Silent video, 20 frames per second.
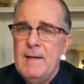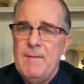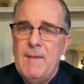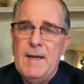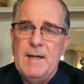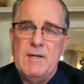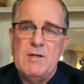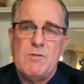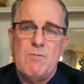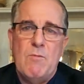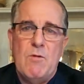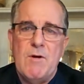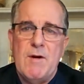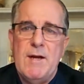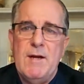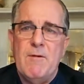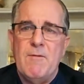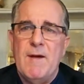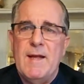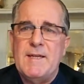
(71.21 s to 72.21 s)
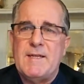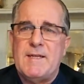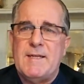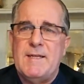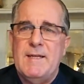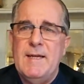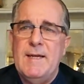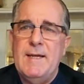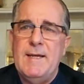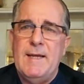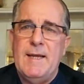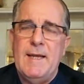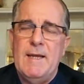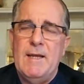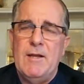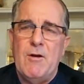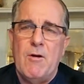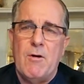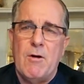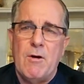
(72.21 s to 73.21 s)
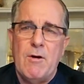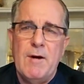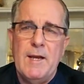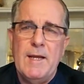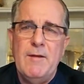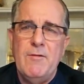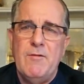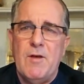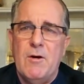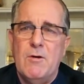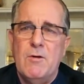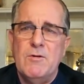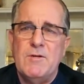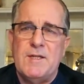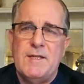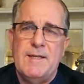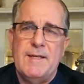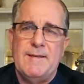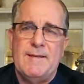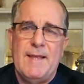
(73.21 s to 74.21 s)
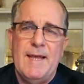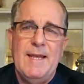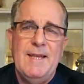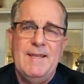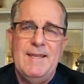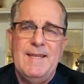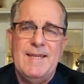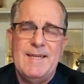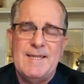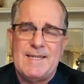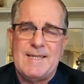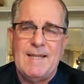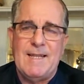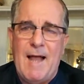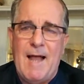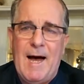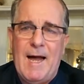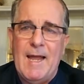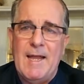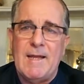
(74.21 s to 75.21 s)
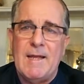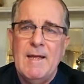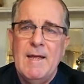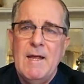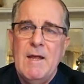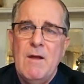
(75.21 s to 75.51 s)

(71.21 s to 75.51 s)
that is more interested in hurting those that they dislike